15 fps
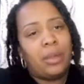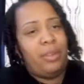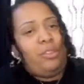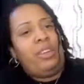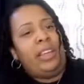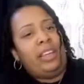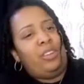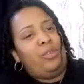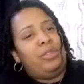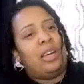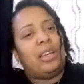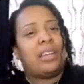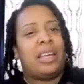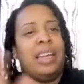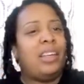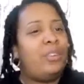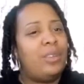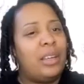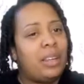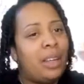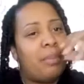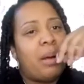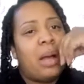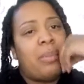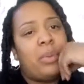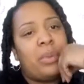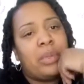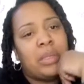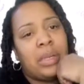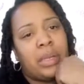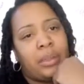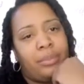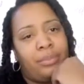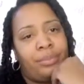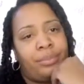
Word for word: He didn't do nothing. He didn't do nothing. And Bobby was like,